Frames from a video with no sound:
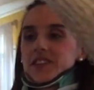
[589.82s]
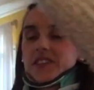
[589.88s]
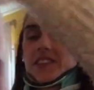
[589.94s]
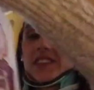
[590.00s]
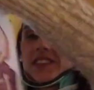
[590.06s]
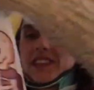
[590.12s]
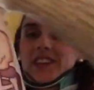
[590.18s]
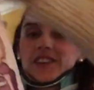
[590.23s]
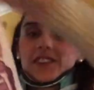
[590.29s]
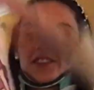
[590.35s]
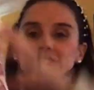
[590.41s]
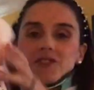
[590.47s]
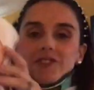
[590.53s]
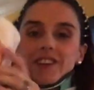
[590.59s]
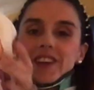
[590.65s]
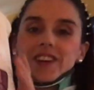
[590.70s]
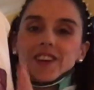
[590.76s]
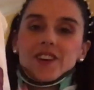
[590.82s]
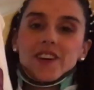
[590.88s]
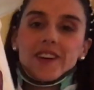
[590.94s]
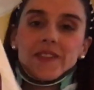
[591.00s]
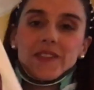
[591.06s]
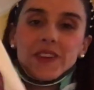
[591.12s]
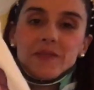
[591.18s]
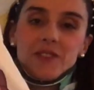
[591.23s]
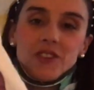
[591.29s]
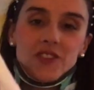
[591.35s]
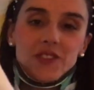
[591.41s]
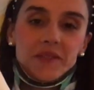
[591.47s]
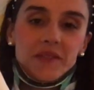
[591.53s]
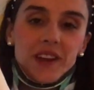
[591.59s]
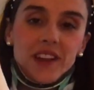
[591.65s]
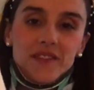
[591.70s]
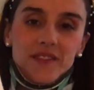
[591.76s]
a skeleton drinking coffee, which is
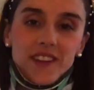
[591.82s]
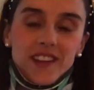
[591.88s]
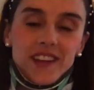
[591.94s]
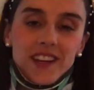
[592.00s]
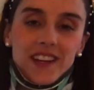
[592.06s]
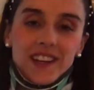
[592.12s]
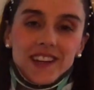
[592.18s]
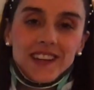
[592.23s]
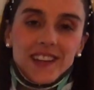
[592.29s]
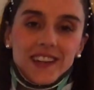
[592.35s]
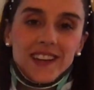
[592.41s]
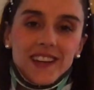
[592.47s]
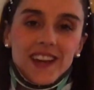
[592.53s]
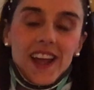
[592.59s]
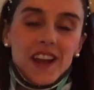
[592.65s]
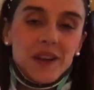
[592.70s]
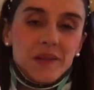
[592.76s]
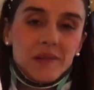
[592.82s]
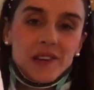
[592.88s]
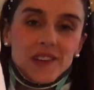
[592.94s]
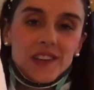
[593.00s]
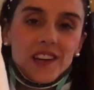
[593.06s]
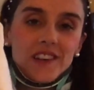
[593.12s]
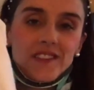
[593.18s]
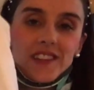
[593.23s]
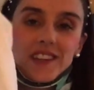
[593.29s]
what I feel like 90% of the